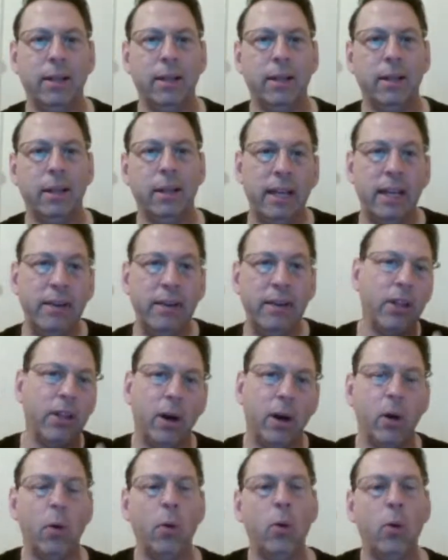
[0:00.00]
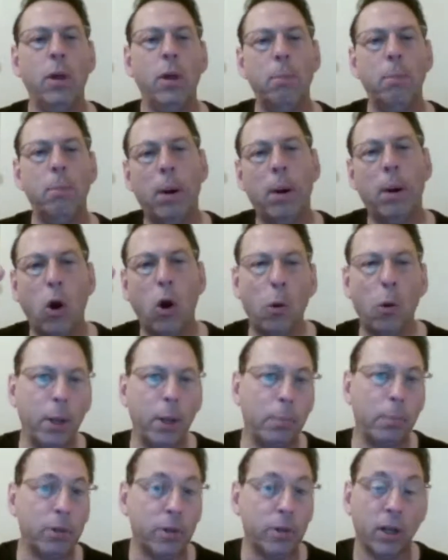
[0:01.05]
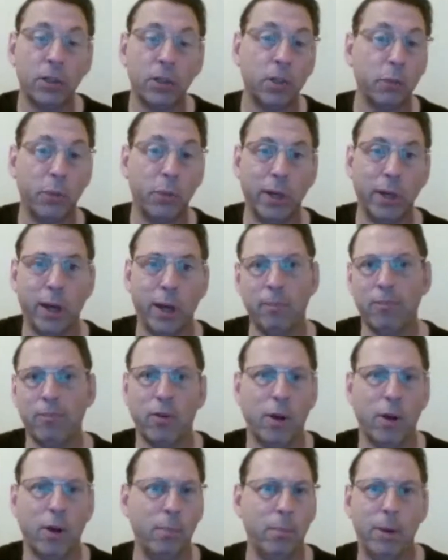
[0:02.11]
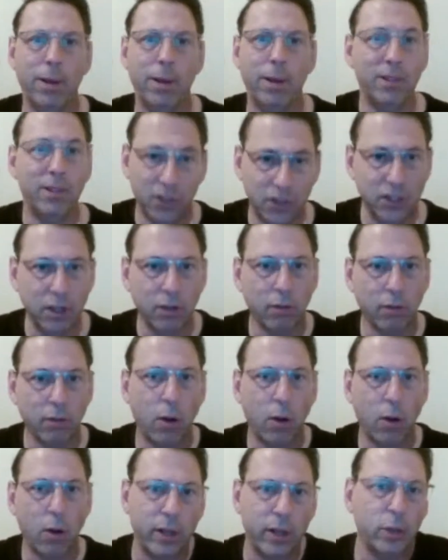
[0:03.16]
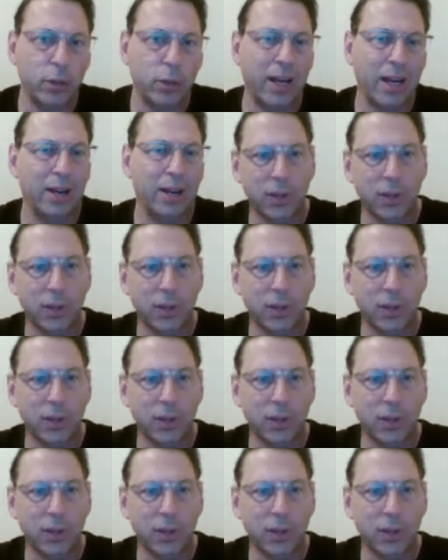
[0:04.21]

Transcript: opium production went up from 0 in 2001 when the Taliban